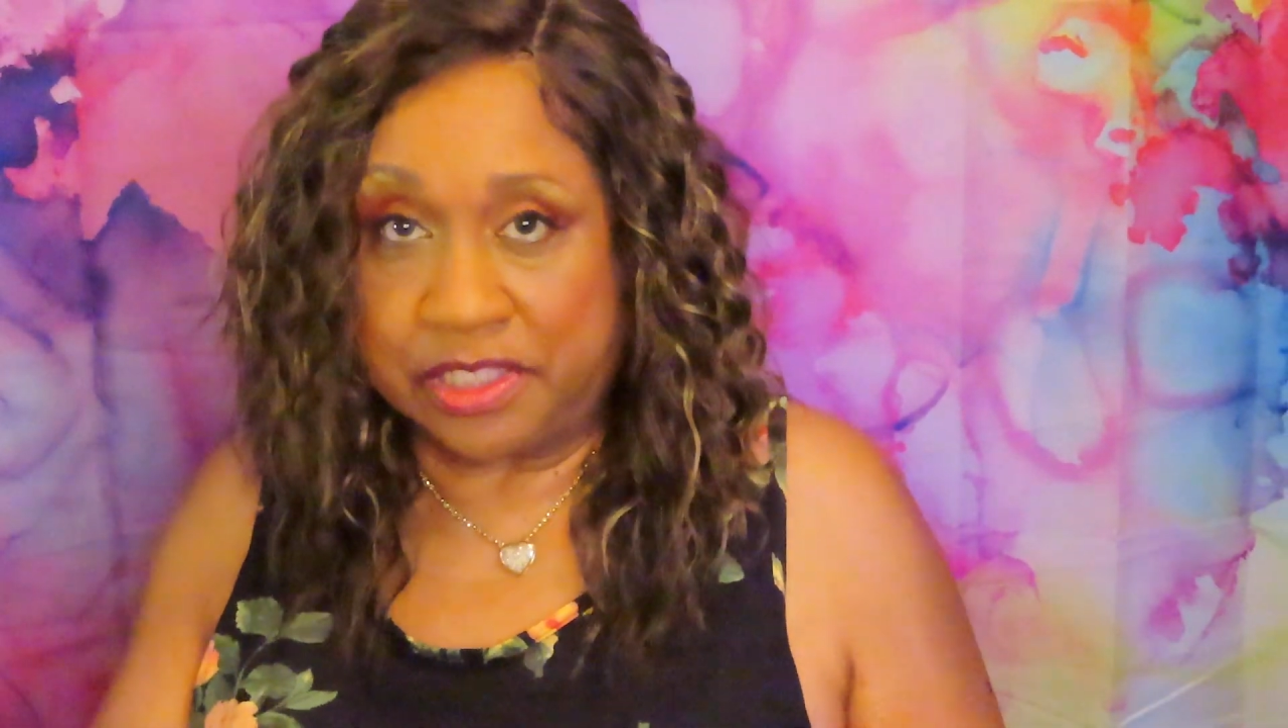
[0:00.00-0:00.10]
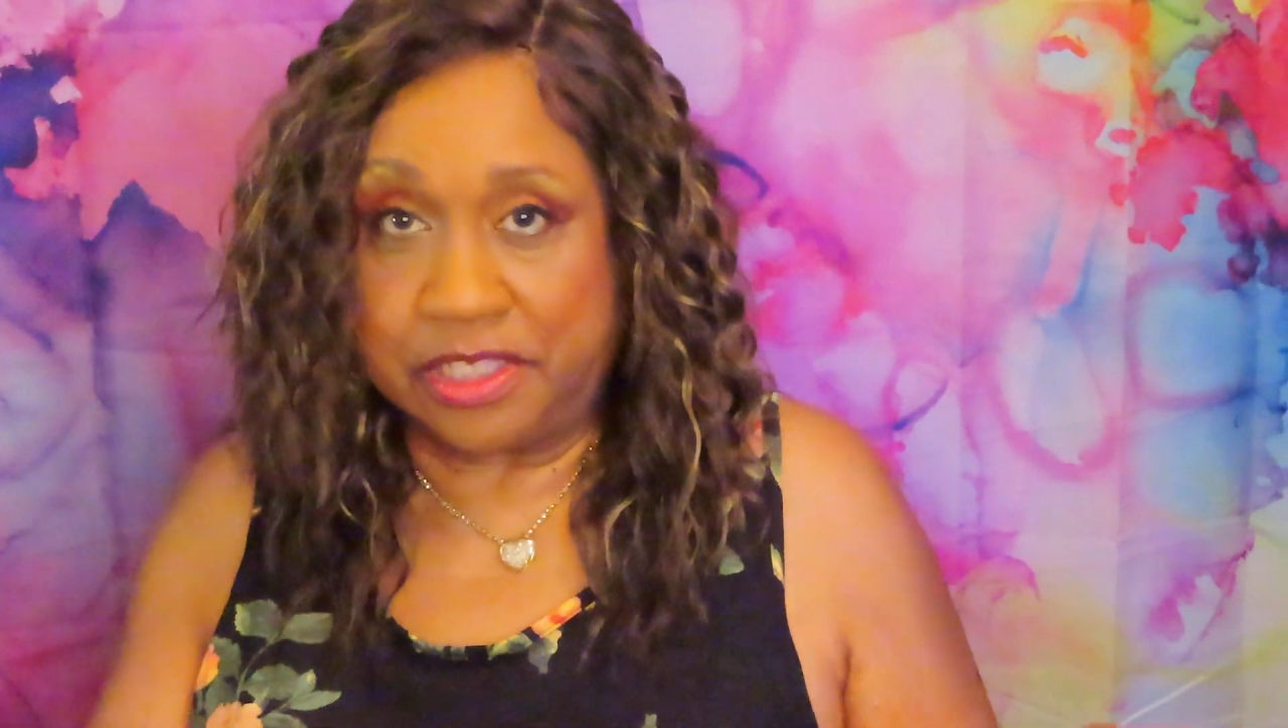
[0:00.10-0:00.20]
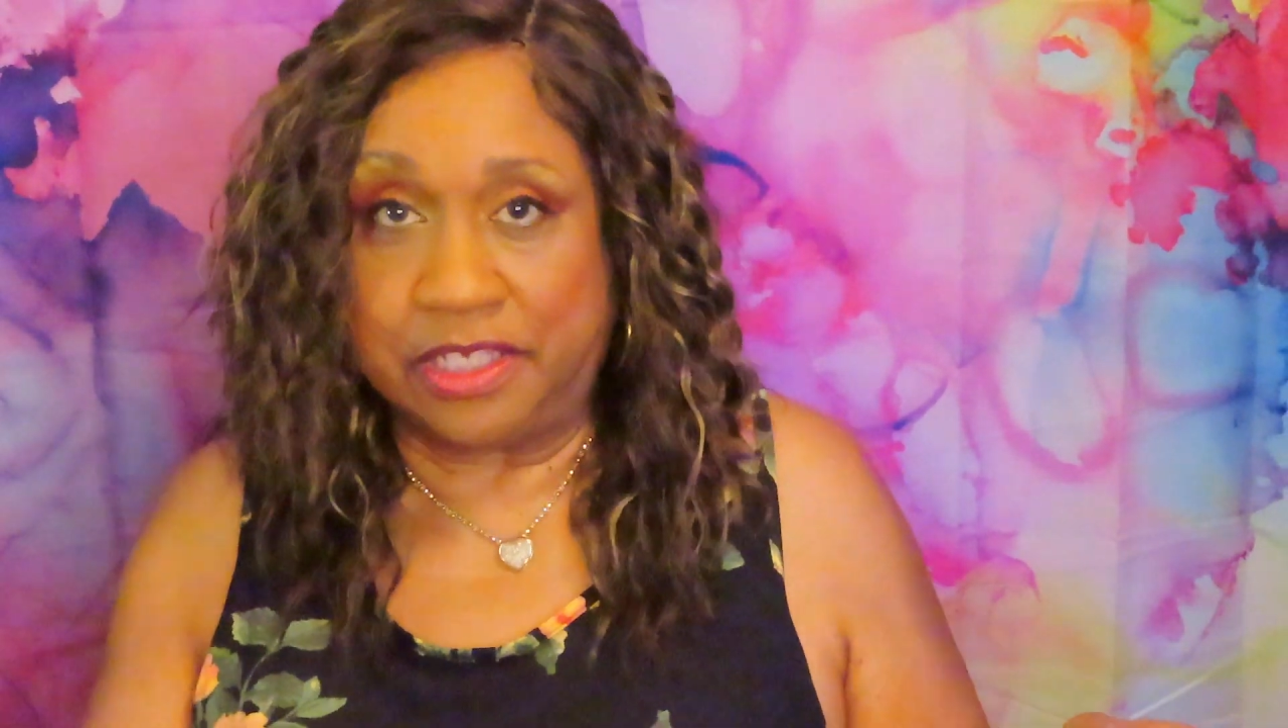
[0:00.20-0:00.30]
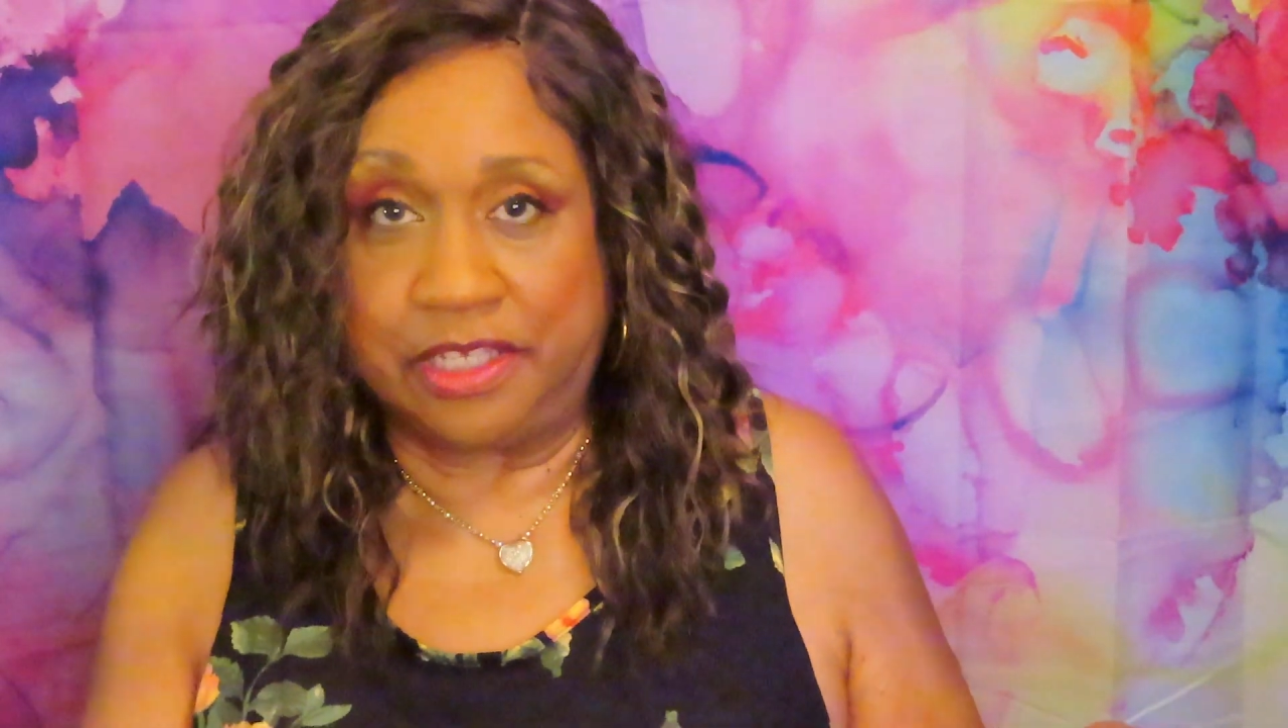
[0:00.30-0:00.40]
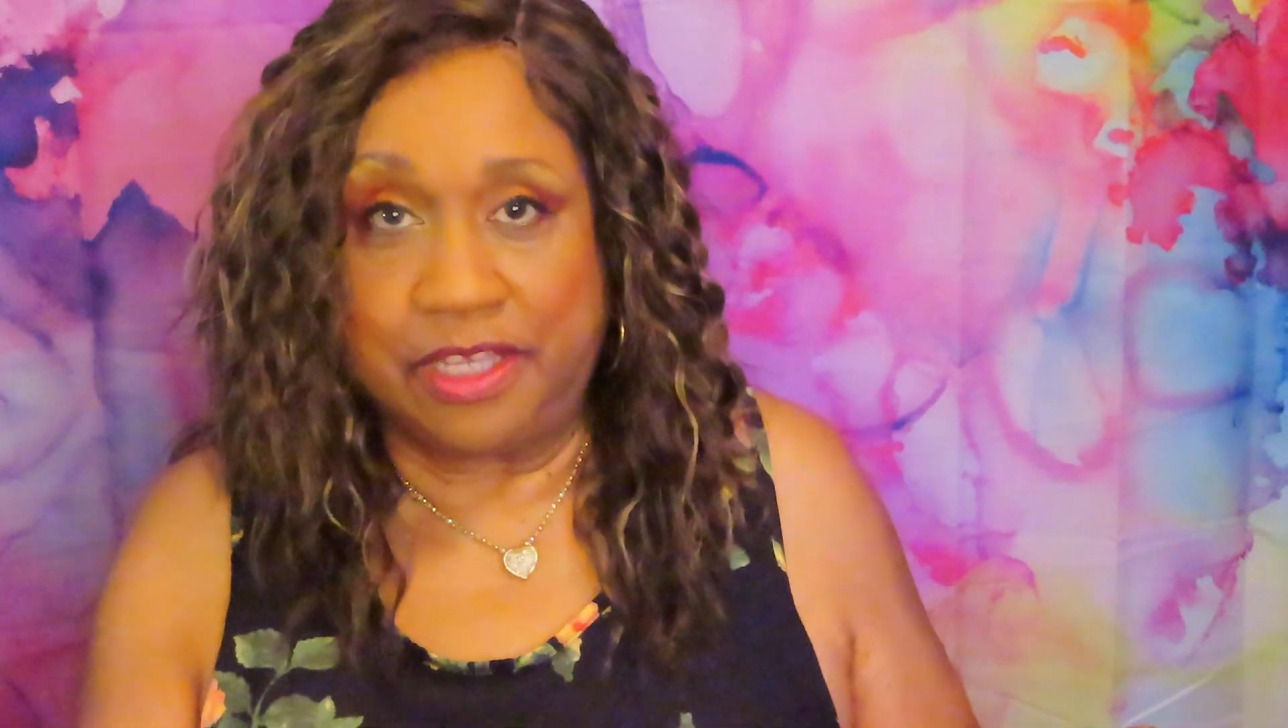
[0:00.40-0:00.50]
a
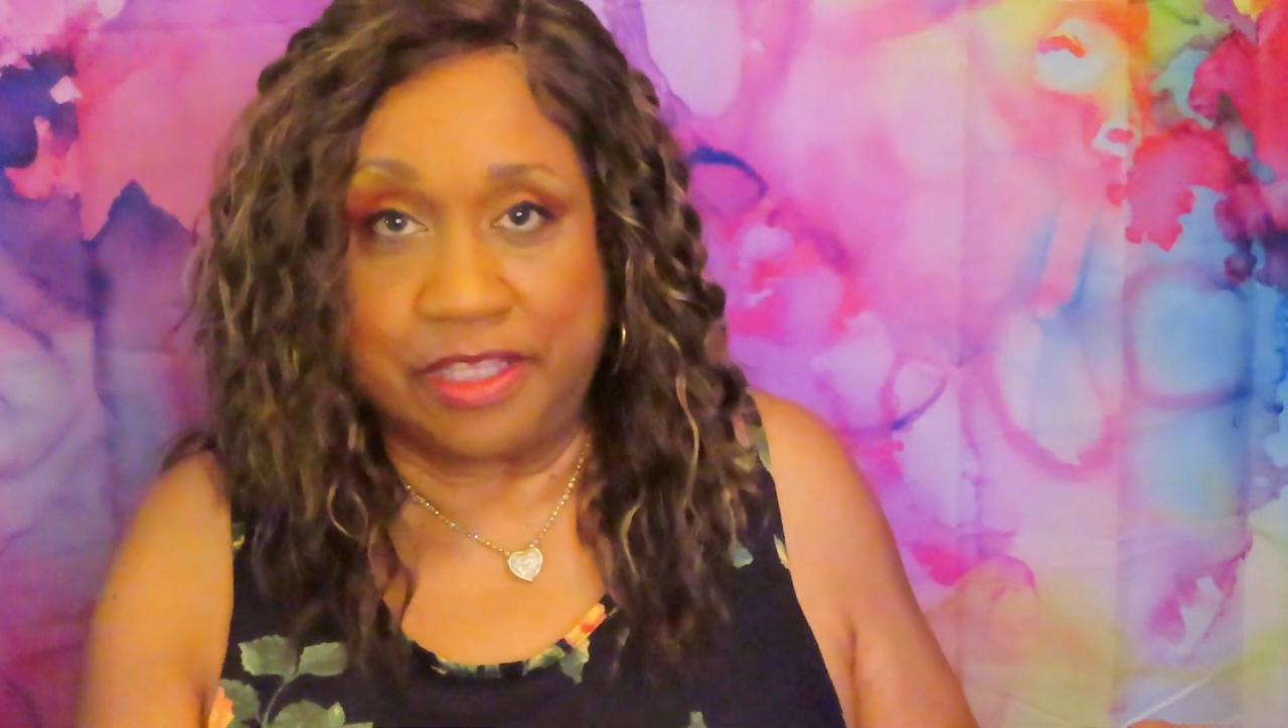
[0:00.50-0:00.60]
C.